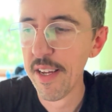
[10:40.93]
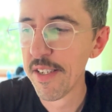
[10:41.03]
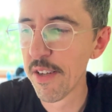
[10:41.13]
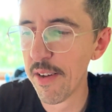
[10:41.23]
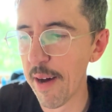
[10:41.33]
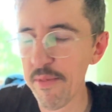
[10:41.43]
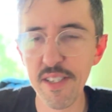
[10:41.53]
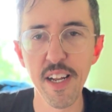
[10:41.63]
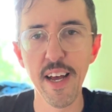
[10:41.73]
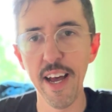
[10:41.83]
So I'm just
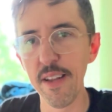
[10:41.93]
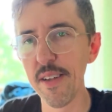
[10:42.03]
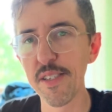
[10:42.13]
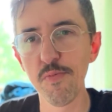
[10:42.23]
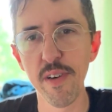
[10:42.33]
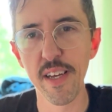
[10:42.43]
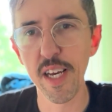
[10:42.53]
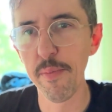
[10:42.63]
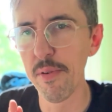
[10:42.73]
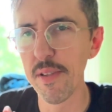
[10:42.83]
going to end this with a
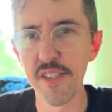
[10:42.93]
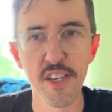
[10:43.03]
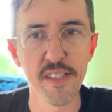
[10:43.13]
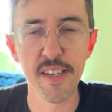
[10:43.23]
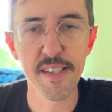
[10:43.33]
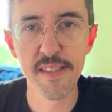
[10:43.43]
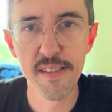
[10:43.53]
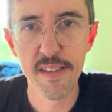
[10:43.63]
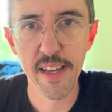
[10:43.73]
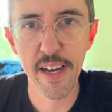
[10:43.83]
couple of logistics.
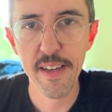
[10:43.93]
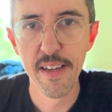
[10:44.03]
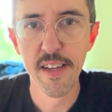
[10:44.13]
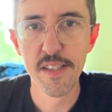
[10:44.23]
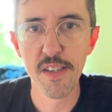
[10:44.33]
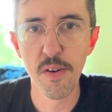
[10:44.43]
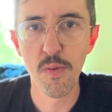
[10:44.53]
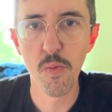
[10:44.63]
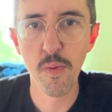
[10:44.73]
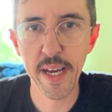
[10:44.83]
Okay. So
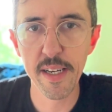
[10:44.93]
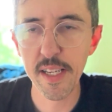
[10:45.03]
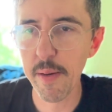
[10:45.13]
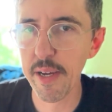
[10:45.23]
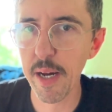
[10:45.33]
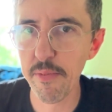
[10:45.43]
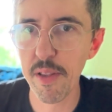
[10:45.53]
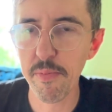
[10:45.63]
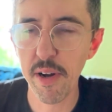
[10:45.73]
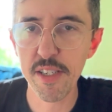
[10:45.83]
when coming up with
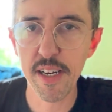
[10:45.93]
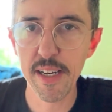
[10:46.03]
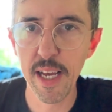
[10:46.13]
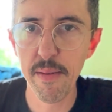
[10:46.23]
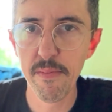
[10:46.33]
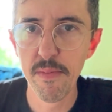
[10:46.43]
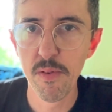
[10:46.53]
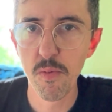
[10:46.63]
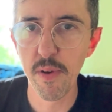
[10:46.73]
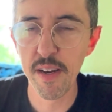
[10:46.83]
a project name,
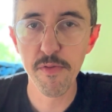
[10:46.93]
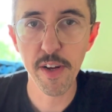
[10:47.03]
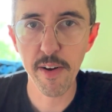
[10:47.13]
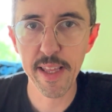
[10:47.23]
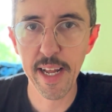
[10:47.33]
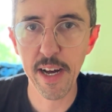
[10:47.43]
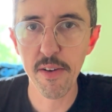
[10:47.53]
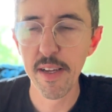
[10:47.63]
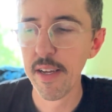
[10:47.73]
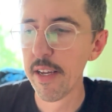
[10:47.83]
when figuring that out,
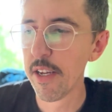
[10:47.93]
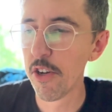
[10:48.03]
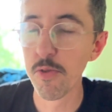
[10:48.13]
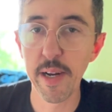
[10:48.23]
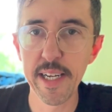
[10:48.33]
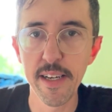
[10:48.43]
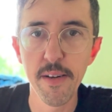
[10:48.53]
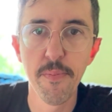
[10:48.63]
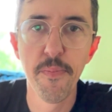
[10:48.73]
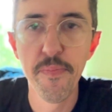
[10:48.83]
here's what I
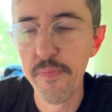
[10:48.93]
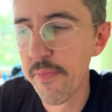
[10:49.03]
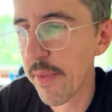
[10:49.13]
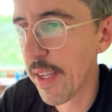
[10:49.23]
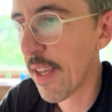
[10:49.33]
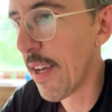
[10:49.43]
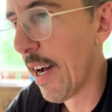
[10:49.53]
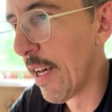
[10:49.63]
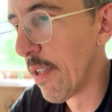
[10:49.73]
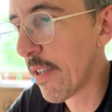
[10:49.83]
did.
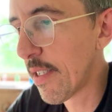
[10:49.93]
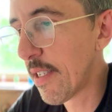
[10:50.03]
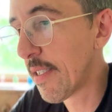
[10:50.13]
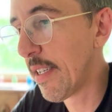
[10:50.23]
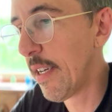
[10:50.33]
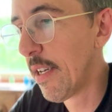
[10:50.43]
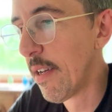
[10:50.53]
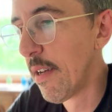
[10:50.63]
I looked to see